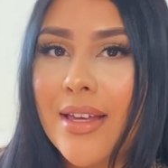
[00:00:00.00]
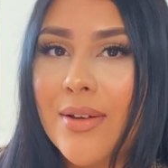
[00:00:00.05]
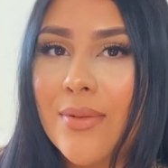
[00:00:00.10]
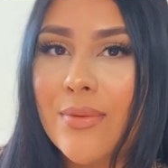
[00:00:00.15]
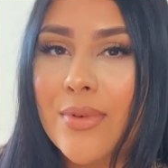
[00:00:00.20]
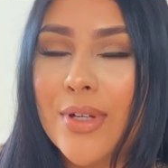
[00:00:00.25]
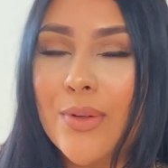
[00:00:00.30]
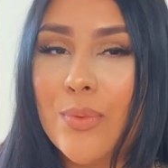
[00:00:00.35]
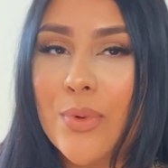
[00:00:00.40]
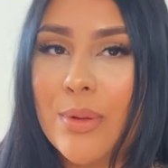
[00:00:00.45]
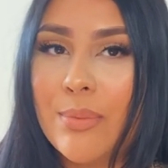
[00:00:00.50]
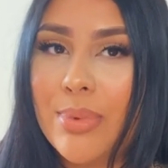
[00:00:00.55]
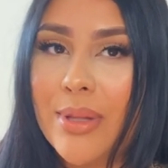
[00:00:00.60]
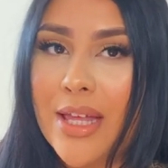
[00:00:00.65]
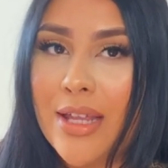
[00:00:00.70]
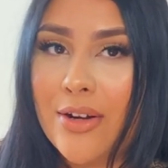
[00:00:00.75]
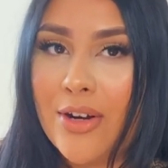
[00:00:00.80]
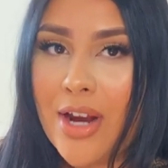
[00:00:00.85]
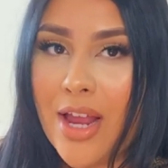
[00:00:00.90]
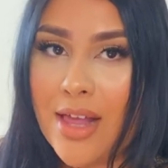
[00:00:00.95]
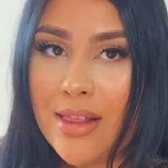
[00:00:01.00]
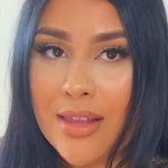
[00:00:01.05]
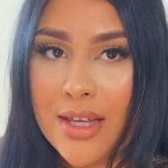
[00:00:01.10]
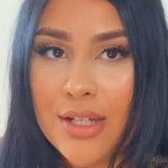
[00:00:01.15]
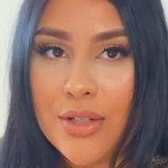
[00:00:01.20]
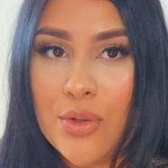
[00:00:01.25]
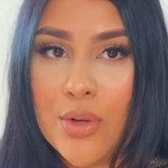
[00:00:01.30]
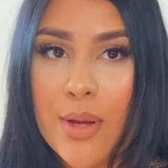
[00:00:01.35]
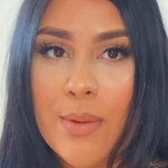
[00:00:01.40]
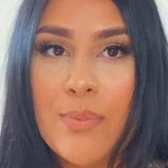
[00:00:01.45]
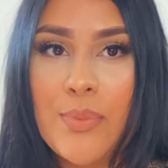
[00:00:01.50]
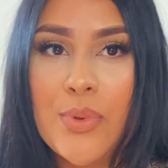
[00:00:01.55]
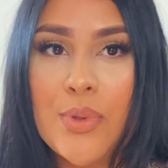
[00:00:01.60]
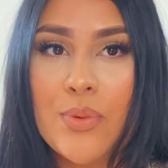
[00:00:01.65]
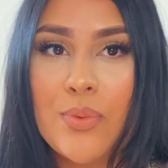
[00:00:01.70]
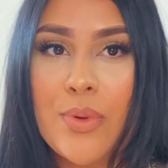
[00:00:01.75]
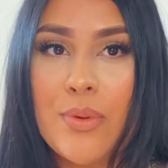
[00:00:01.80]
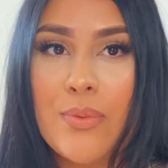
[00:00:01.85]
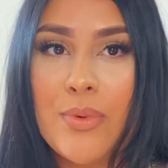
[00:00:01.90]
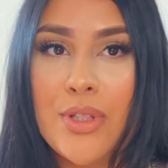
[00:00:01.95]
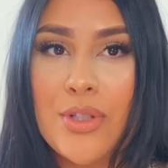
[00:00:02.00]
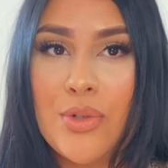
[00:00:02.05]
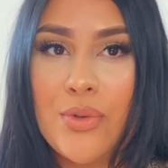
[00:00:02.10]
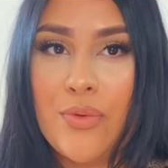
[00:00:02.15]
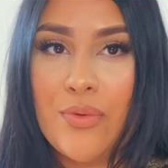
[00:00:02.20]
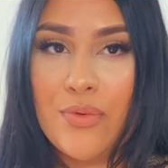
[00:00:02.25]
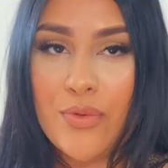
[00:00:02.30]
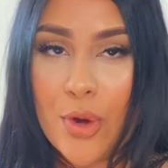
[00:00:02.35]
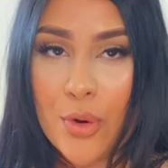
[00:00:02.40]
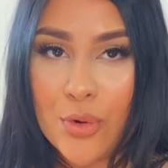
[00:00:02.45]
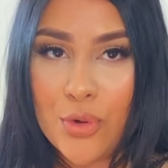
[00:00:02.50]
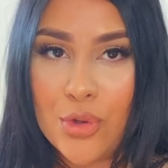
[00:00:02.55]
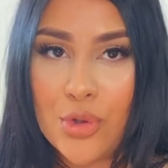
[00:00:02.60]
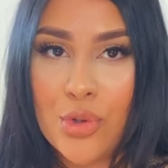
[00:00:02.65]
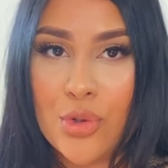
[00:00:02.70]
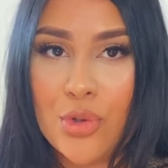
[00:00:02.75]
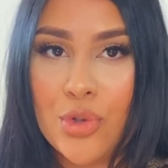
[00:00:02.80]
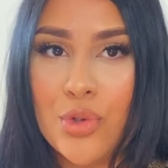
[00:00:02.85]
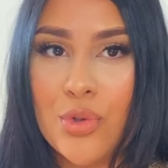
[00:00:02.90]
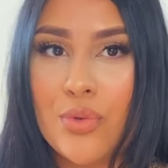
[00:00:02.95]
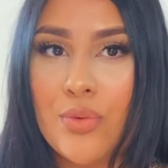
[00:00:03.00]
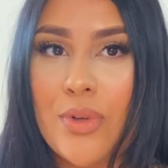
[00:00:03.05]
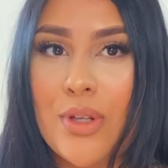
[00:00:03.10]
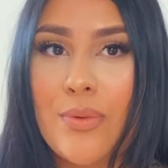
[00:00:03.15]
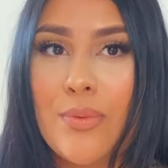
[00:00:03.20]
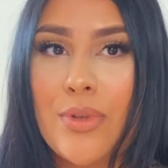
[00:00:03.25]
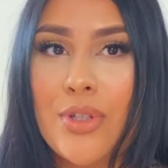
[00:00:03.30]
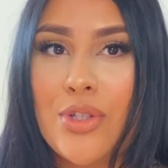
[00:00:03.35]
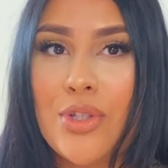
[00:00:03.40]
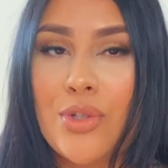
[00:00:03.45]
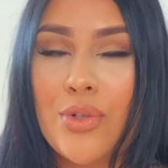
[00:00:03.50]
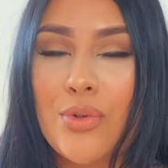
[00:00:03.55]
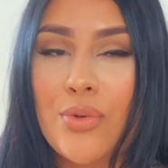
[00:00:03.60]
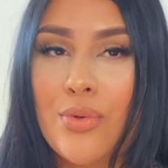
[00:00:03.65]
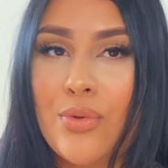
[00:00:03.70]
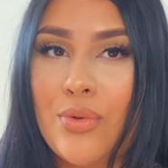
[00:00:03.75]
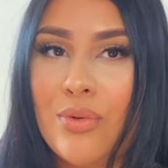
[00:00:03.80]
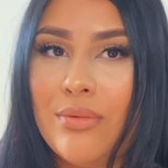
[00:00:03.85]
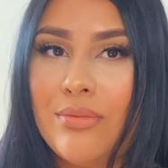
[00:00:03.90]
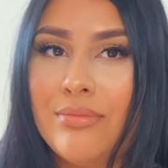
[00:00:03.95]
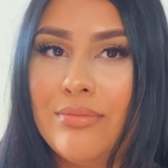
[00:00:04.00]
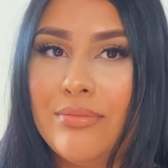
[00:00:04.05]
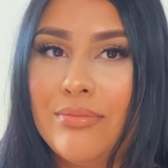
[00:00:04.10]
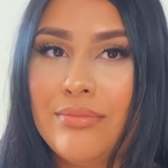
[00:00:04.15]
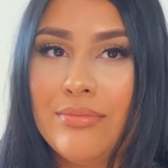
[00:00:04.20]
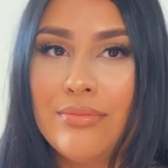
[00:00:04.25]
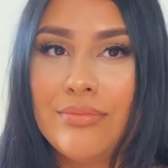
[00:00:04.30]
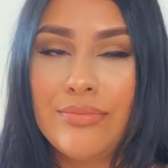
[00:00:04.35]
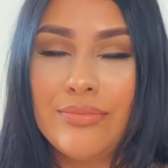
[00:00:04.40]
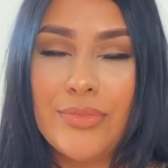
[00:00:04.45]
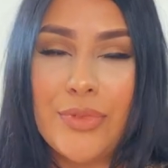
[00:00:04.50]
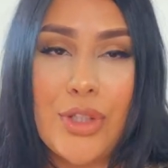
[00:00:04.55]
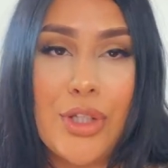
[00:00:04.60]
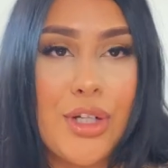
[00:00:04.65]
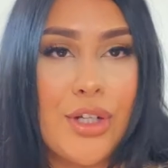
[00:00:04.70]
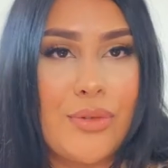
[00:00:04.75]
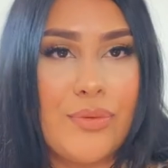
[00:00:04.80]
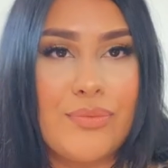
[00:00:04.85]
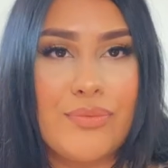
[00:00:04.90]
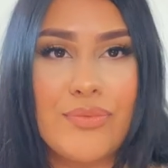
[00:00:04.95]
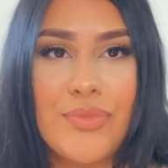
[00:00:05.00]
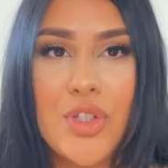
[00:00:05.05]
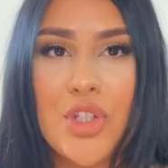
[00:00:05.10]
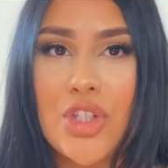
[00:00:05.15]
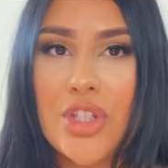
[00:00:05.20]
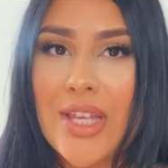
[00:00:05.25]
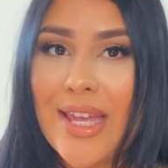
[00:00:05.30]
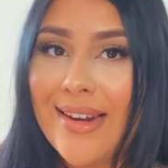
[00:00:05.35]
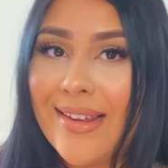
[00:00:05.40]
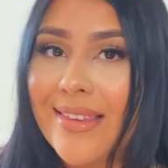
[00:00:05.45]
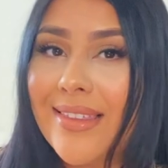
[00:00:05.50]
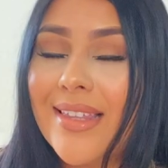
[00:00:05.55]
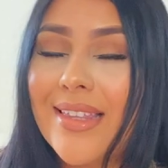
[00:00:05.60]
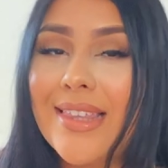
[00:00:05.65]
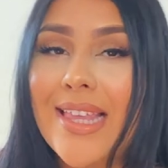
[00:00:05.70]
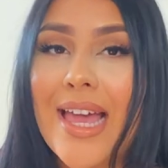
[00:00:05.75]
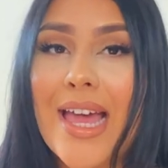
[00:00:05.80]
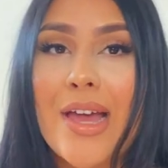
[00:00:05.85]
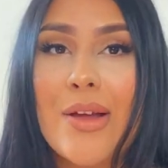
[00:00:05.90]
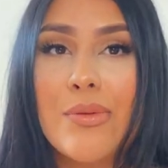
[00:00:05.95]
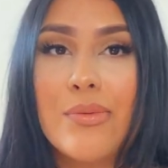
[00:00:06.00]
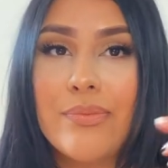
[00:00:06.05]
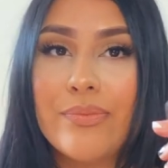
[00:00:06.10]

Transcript: when we plan our LA trips, when we do photo shoots, when we do, you know, just anything that